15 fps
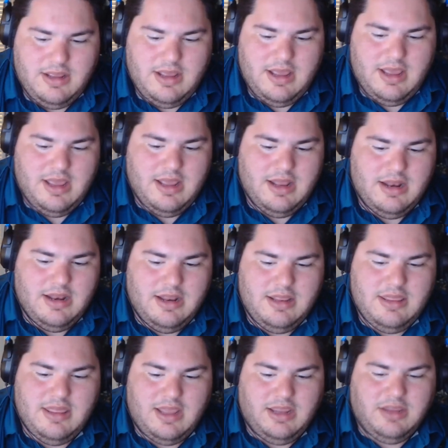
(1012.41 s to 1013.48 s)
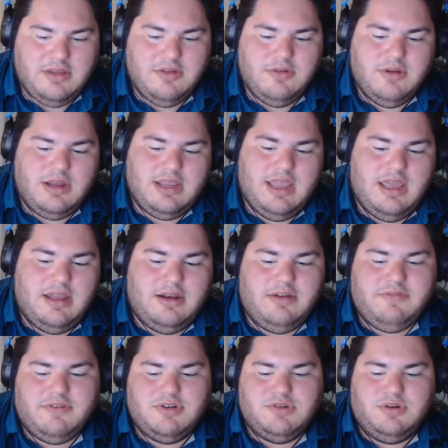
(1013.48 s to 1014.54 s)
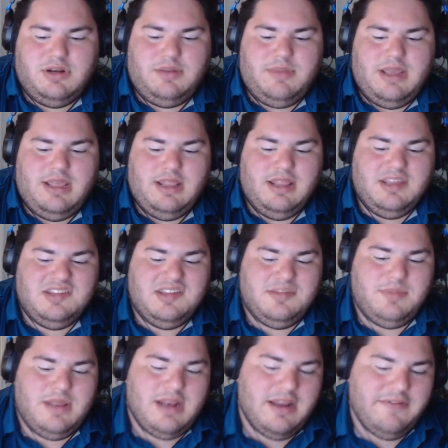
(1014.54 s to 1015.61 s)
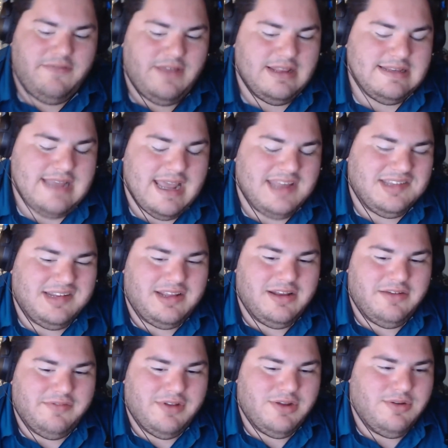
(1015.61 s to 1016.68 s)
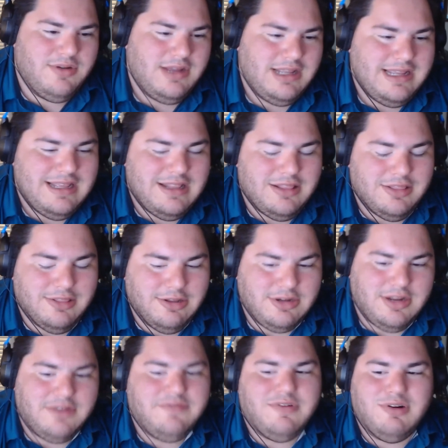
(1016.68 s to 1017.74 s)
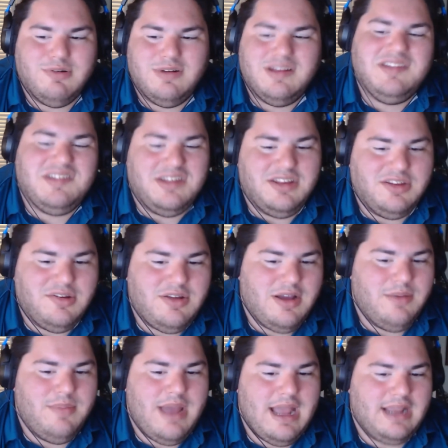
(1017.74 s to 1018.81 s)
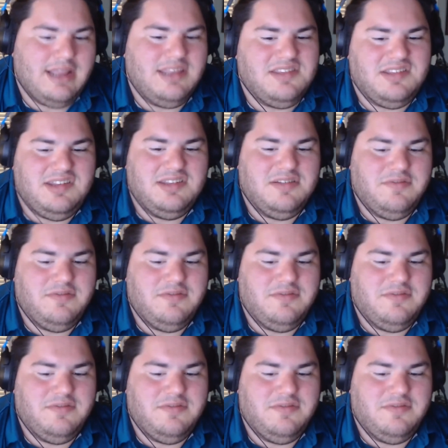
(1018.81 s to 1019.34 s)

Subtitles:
And thank you again for joining me. This has been a fantastic interview. Looking forward to seeing you come back in season